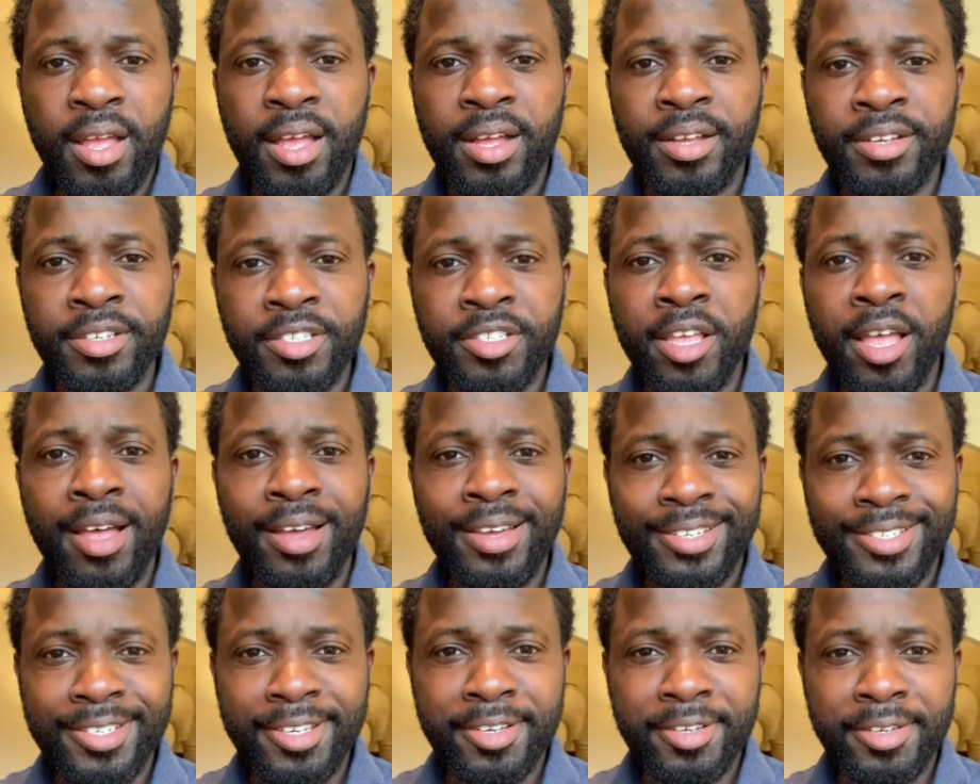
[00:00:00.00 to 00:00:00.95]

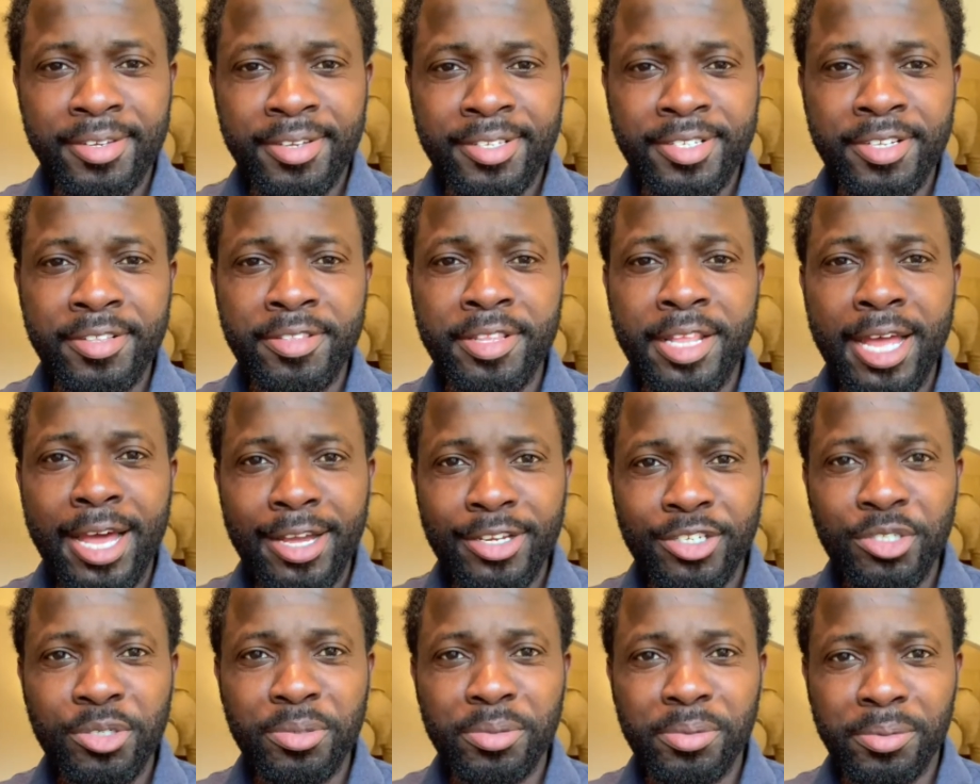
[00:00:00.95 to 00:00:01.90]
Anxiety is a
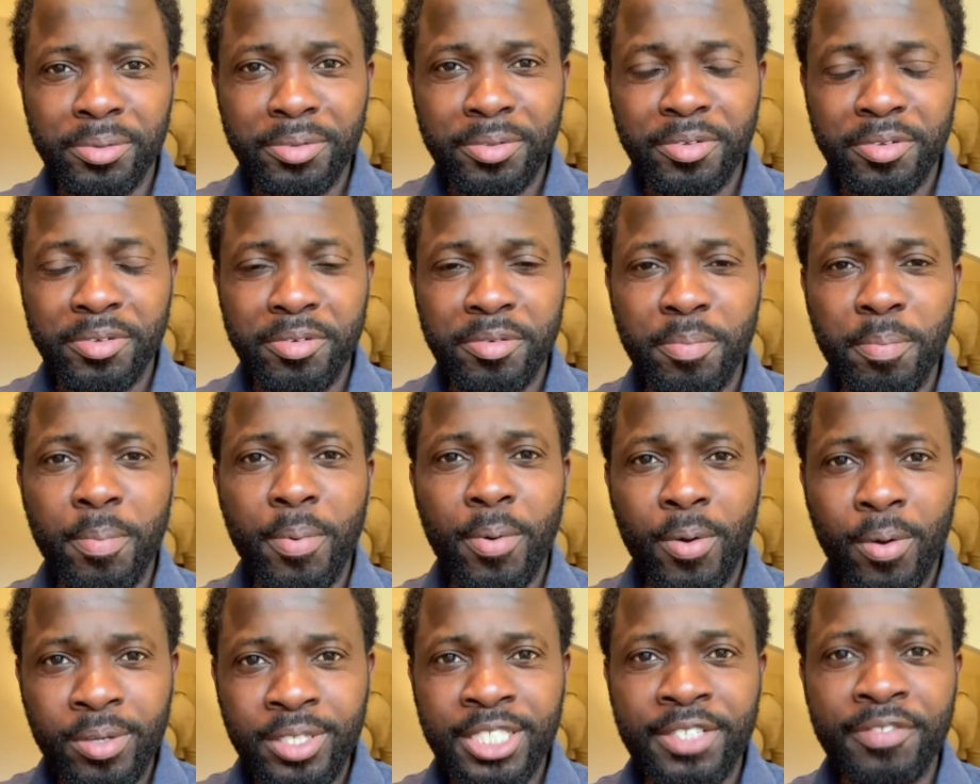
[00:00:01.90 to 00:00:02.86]
natural,
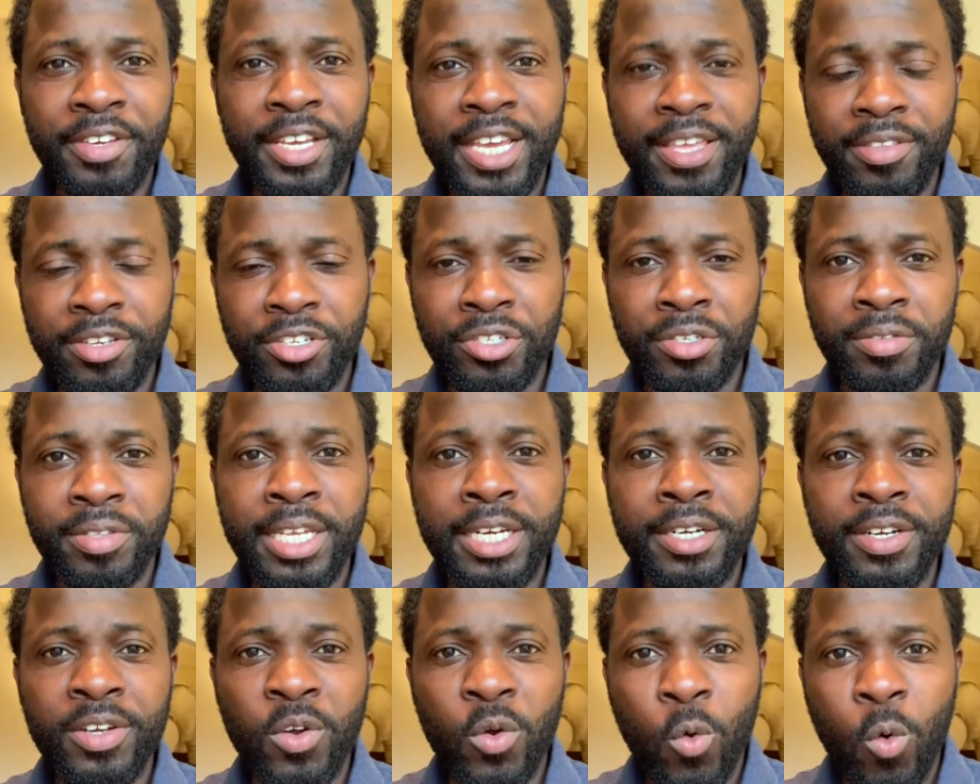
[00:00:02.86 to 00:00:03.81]
positive energy
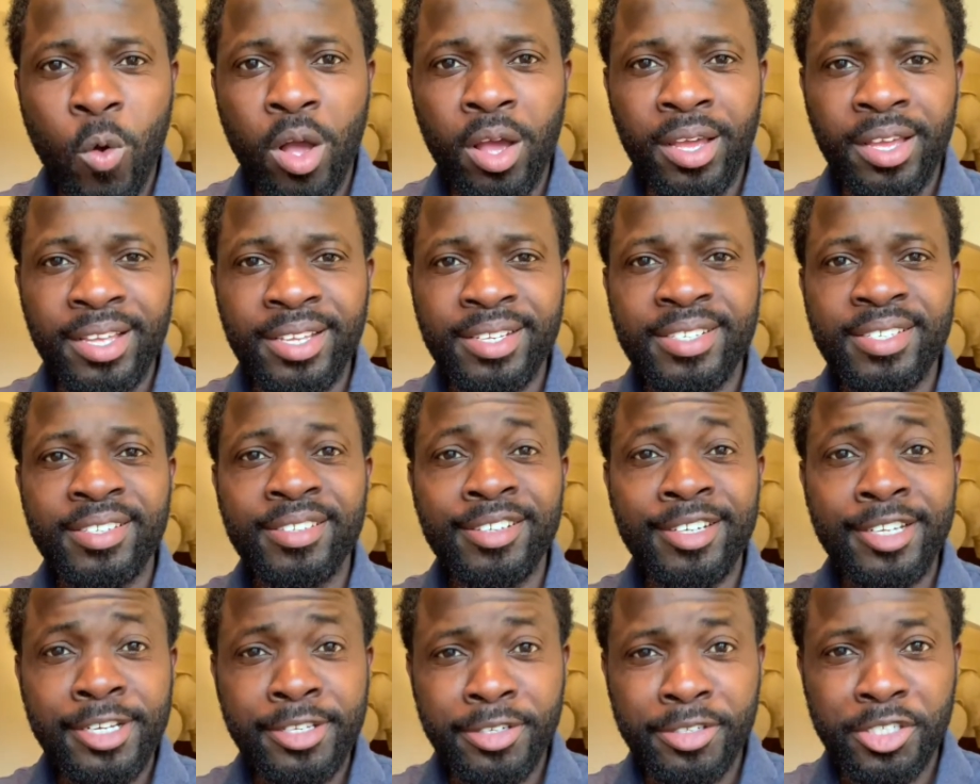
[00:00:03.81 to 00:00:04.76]
that requires
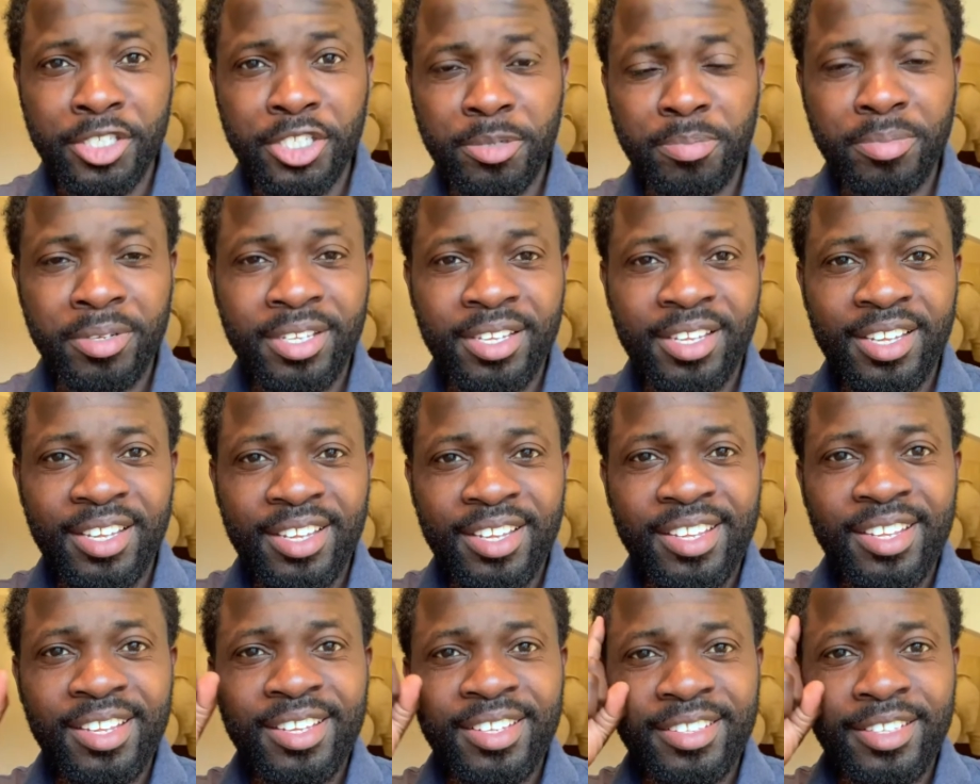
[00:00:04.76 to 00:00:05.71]
leadership,
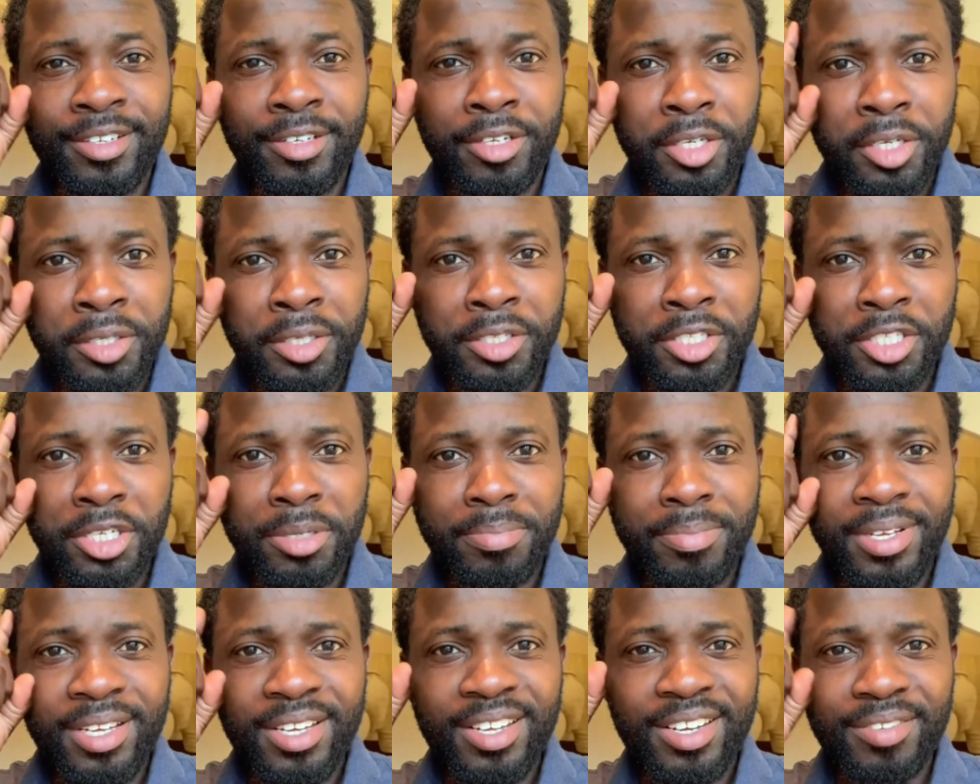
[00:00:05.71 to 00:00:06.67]
the
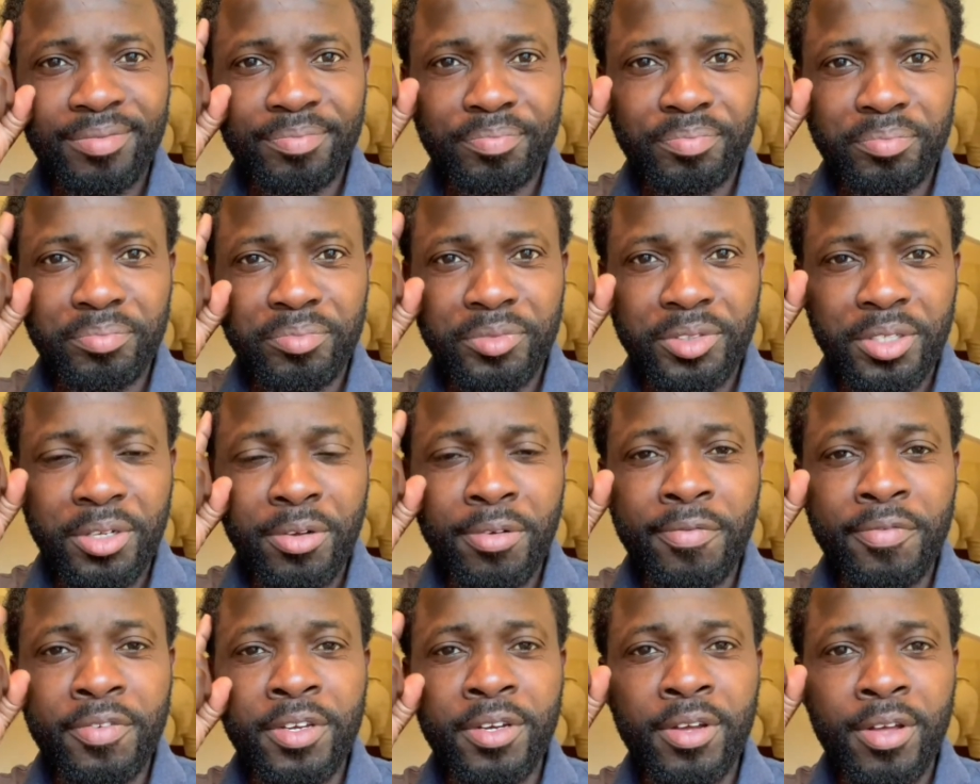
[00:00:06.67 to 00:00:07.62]
leadership of
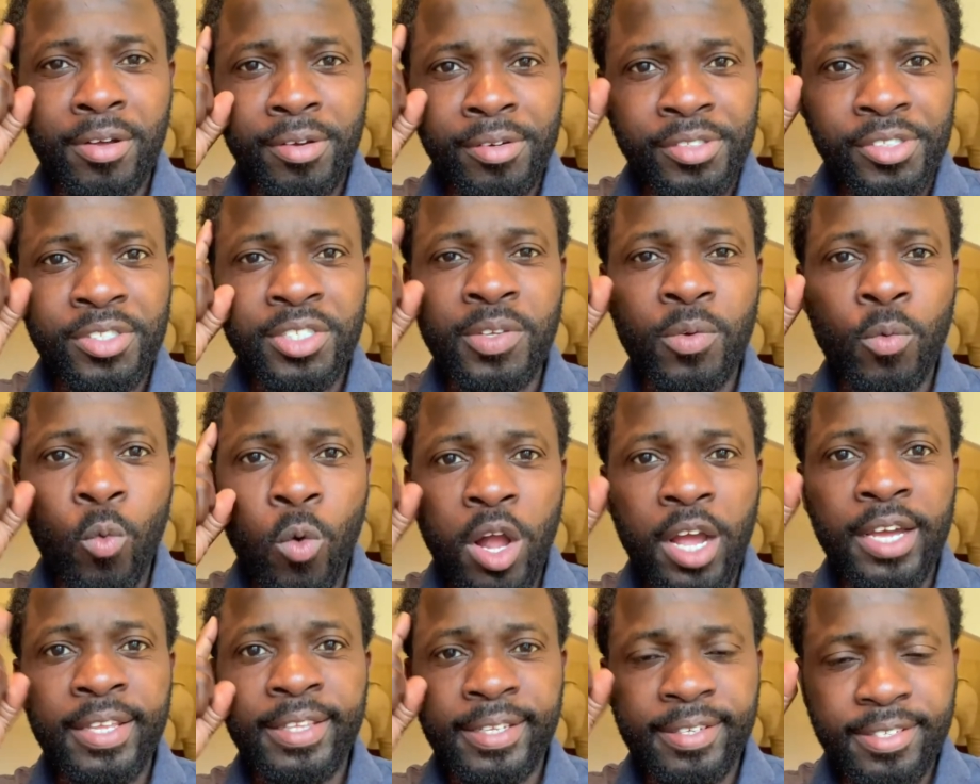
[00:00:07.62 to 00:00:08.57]
your conscious
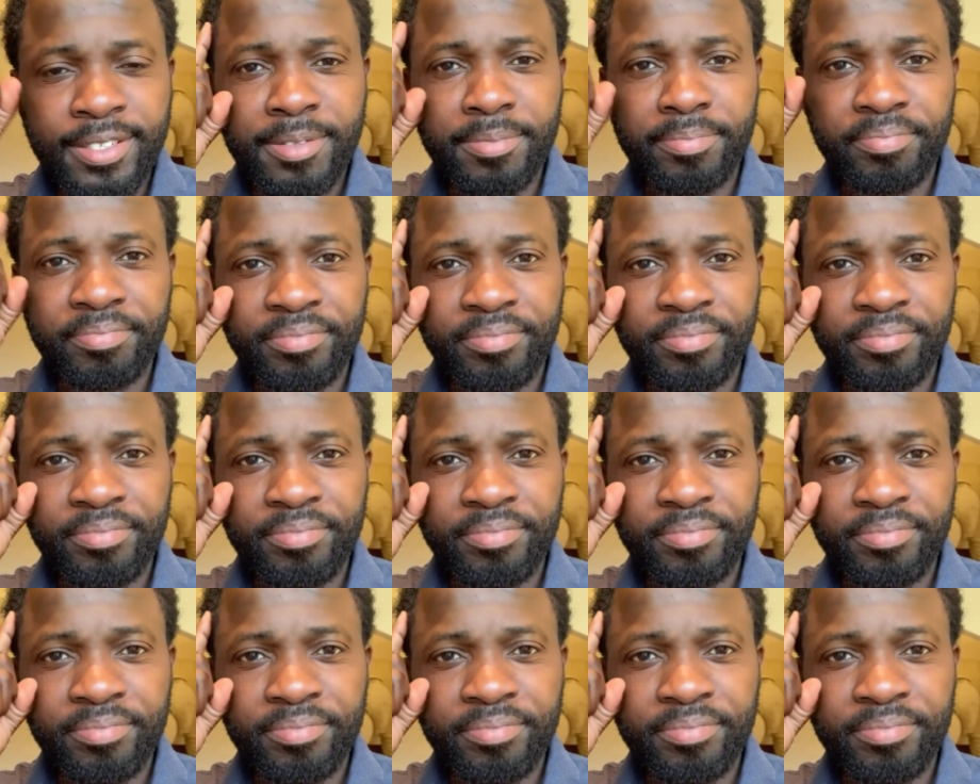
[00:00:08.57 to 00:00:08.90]
awareness.